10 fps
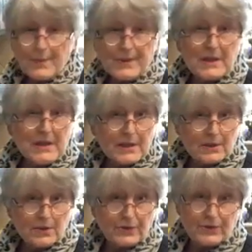in the
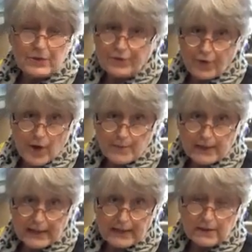hills, in the
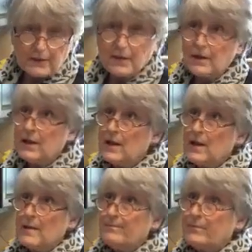farmland, in the
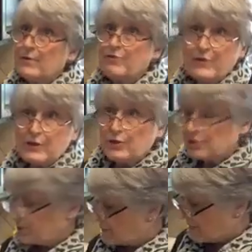
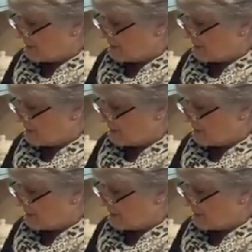vineyards